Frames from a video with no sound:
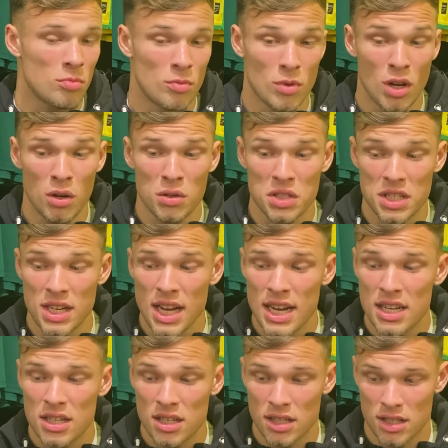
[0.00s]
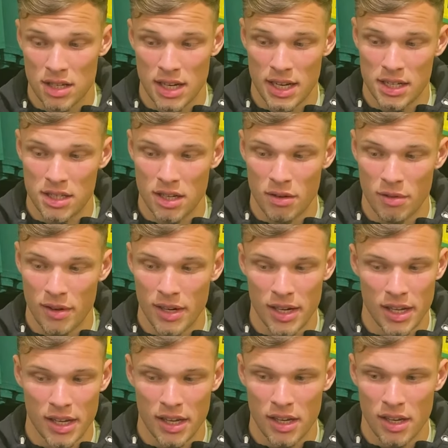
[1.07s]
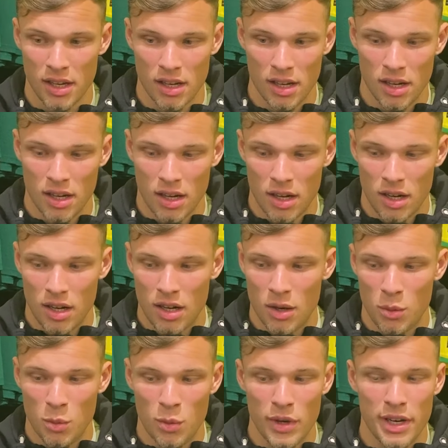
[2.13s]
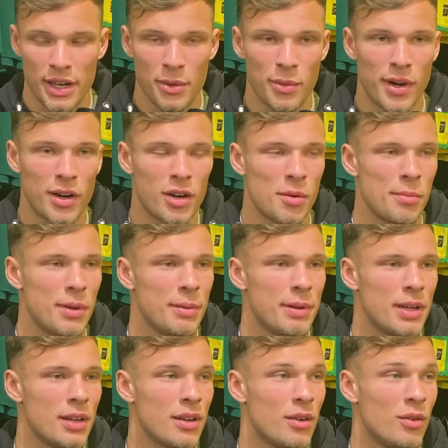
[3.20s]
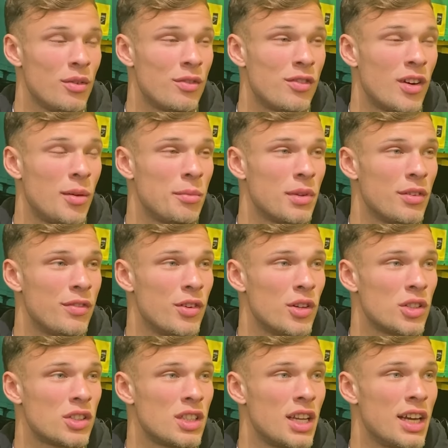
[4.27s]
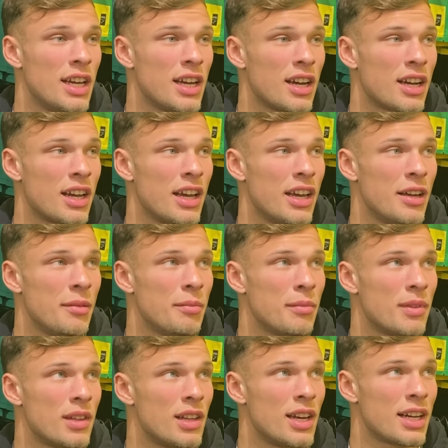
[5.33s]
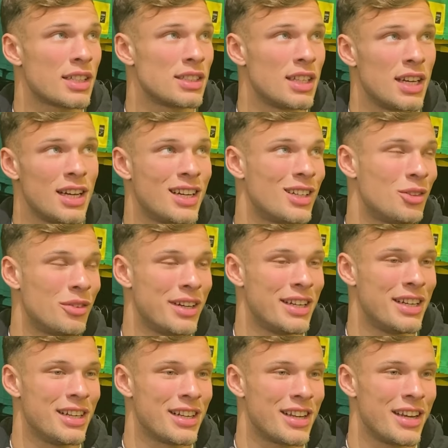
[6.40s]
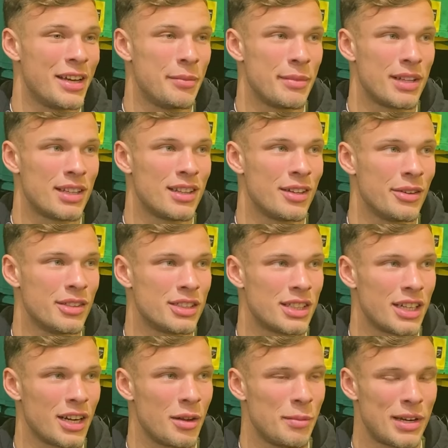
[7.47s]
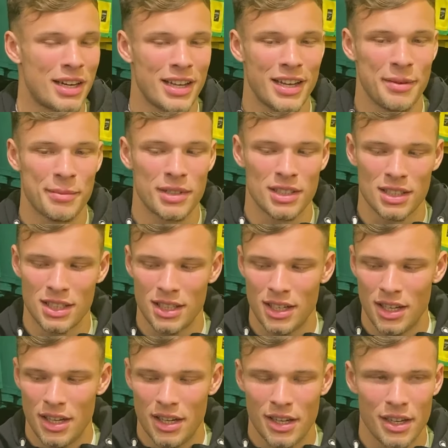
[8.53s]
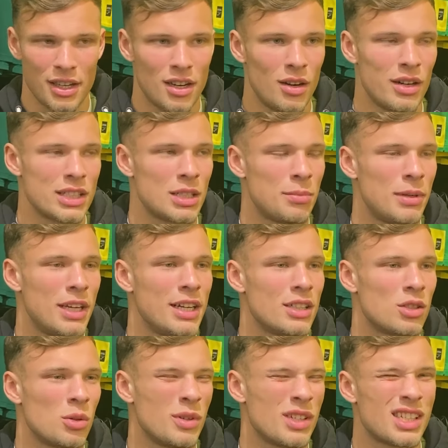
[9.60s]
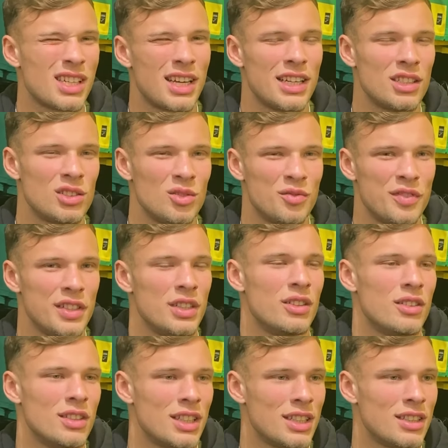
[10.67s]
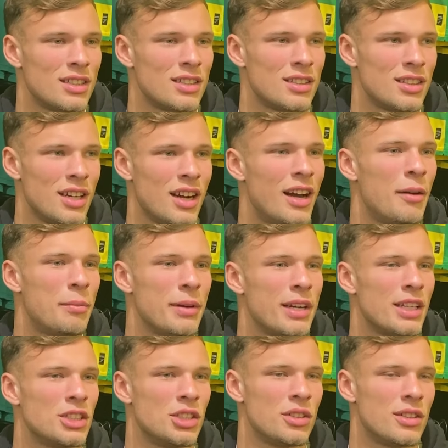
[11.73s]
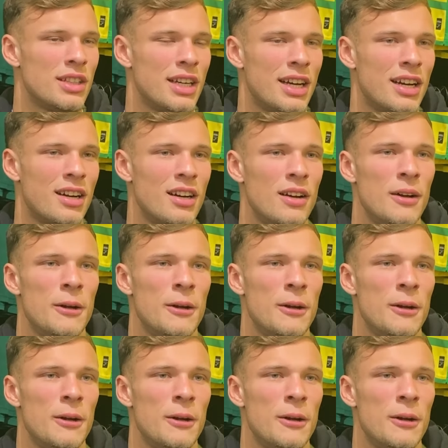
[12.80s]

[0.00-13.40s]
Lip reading: No, it's nice. It's nice. They're really, really welcoming me. From the first day I came, the next day I'd already the game, and they were singing my name. And, you know, as a player, it's always nice to feel that they're happy that you're there.